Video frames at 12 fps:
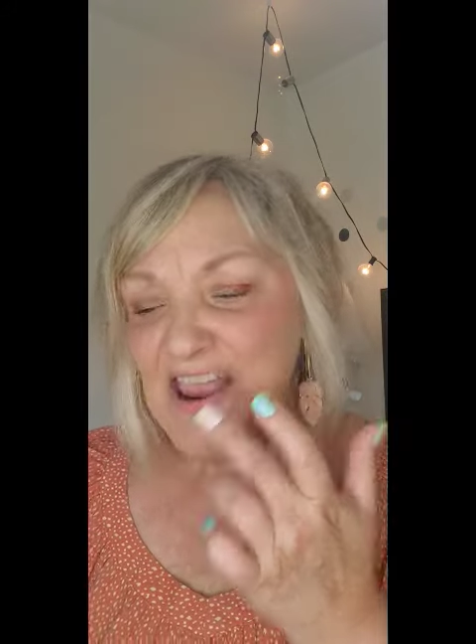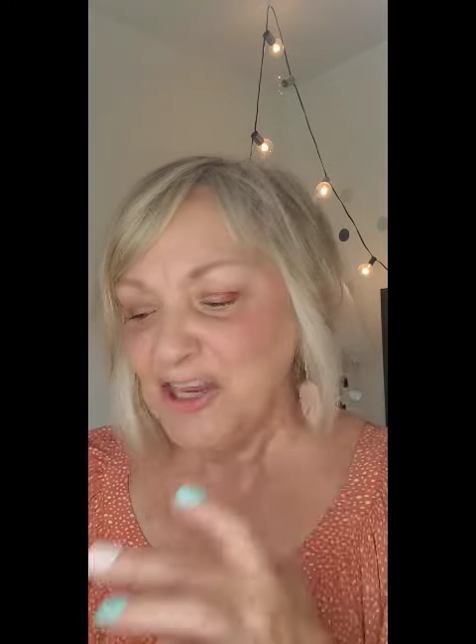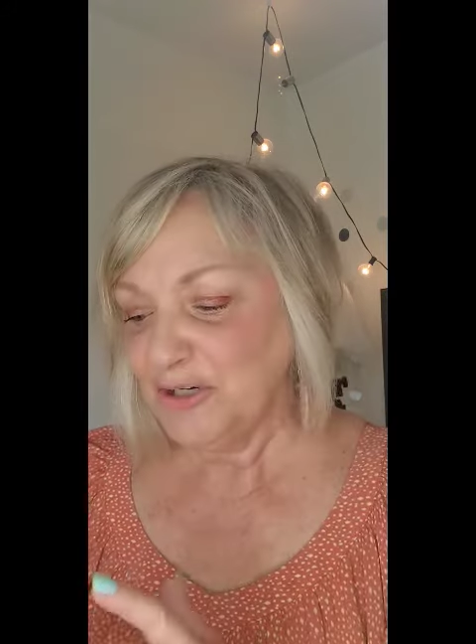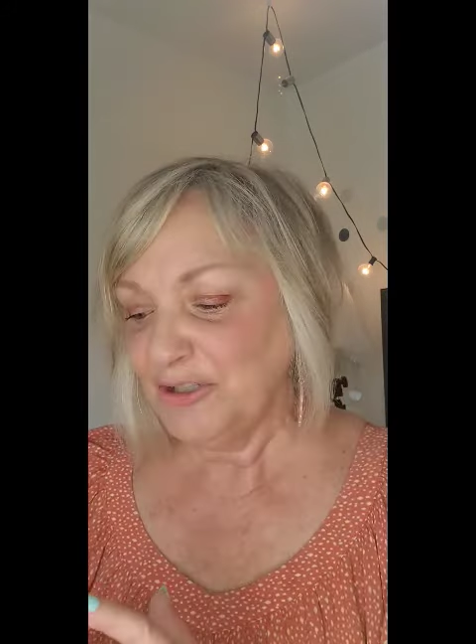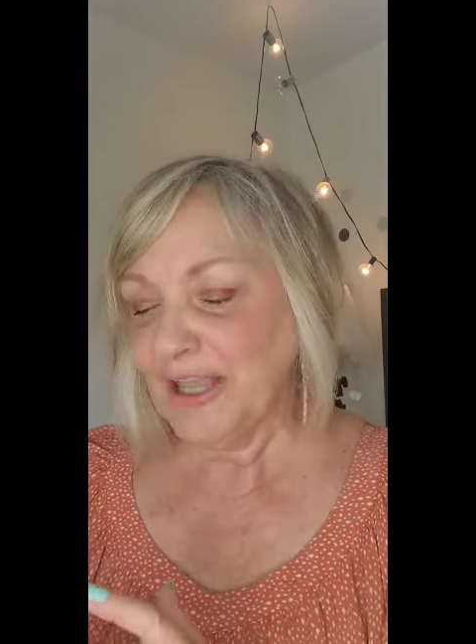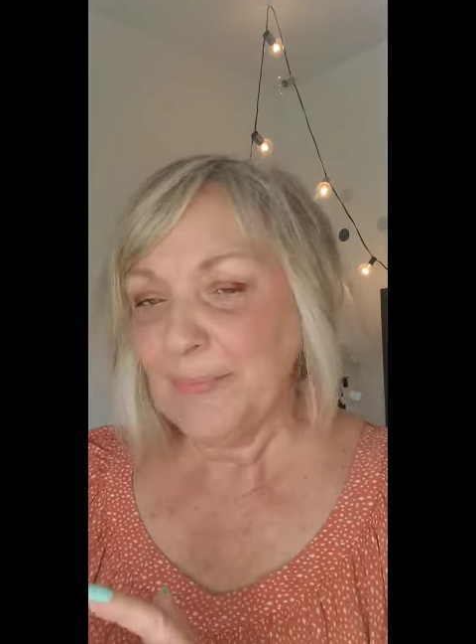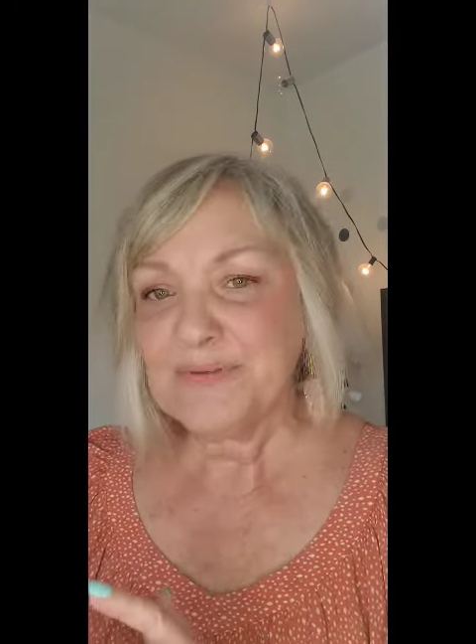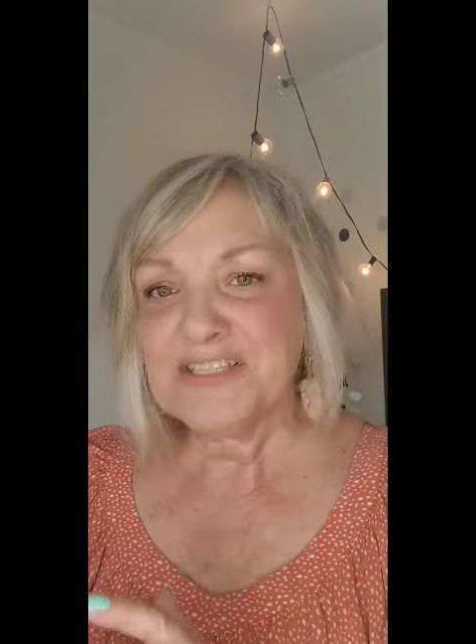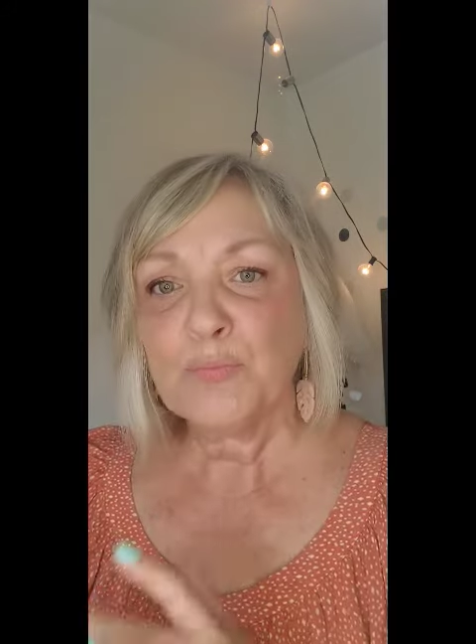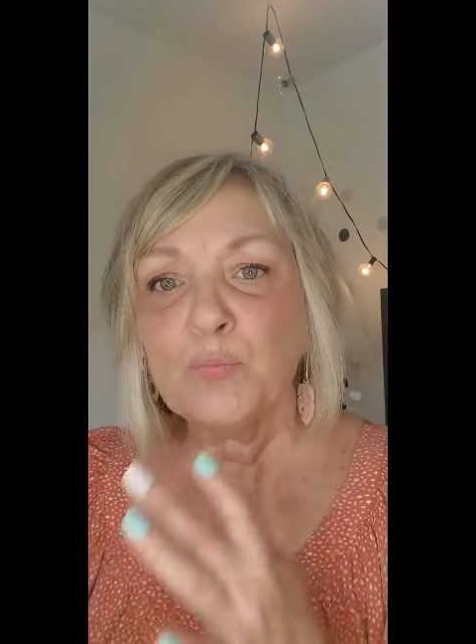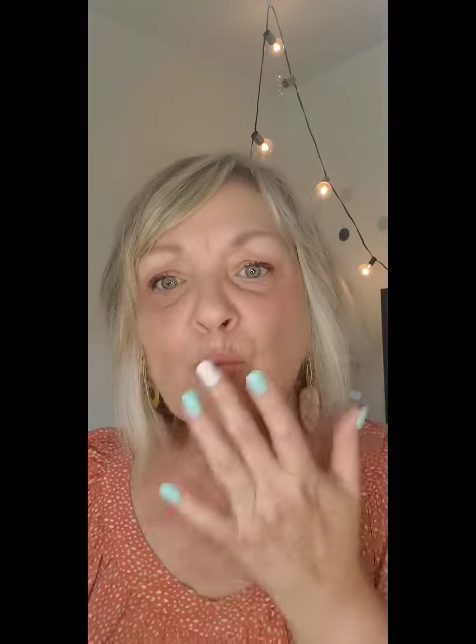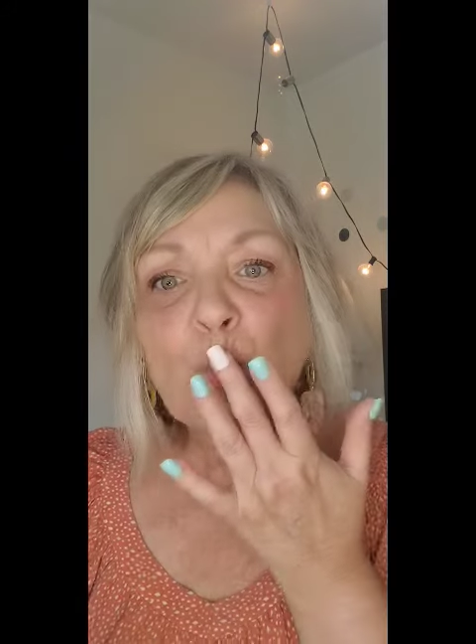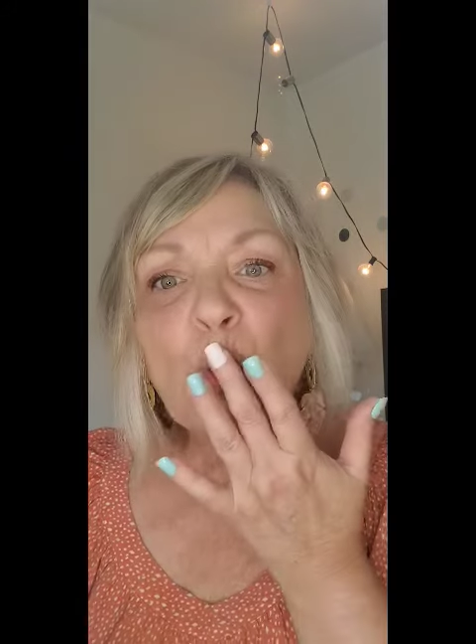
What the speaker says: your lips.